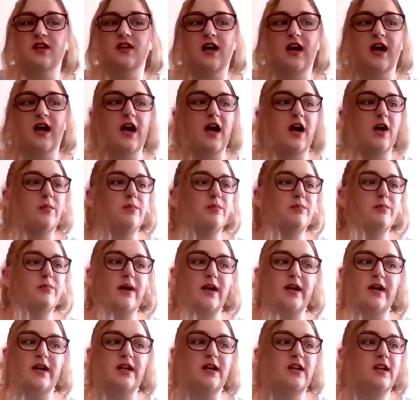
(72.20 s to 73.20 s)

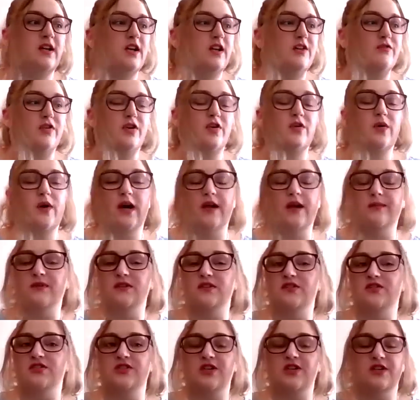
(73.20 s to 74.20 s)
by a requirement
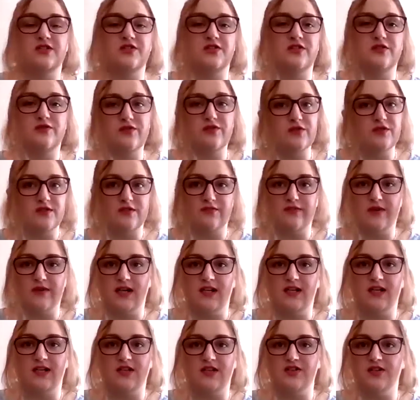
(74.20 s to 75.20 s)
to change the rules and
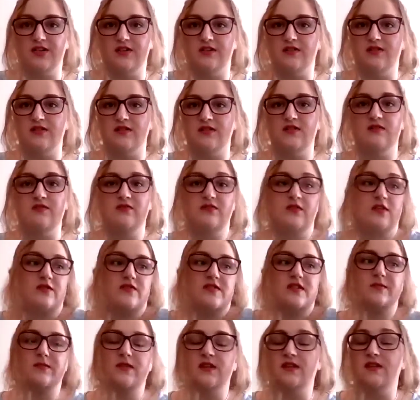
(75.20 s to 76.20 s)
regulations of
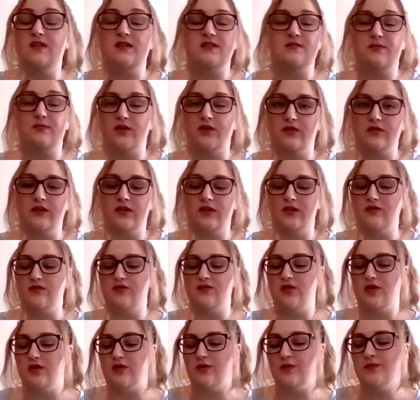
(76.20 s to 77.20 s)
something that's beyond their
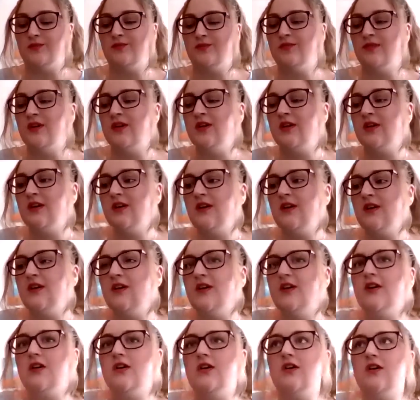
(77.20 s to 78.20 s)
control.
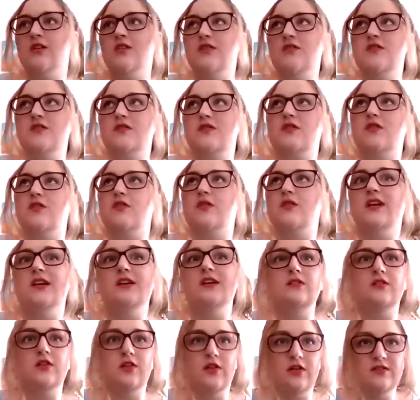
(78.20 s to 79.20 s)
So in
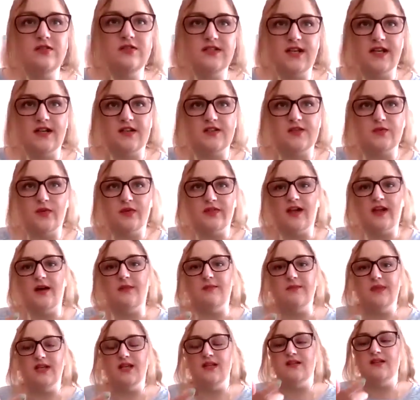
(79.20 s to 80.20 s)
context, what that
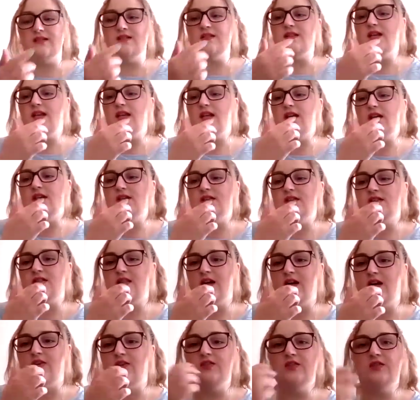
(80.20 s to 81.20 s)
means is
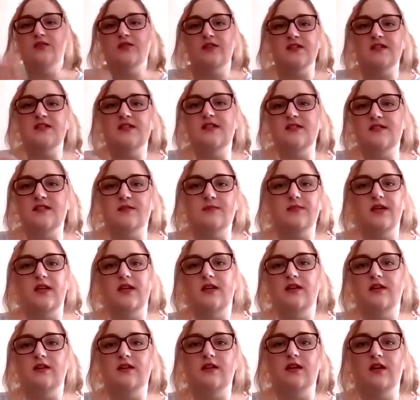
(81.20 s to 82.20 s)
that universities are
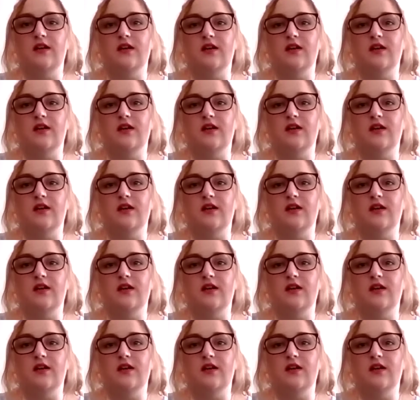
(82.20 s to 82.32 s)
being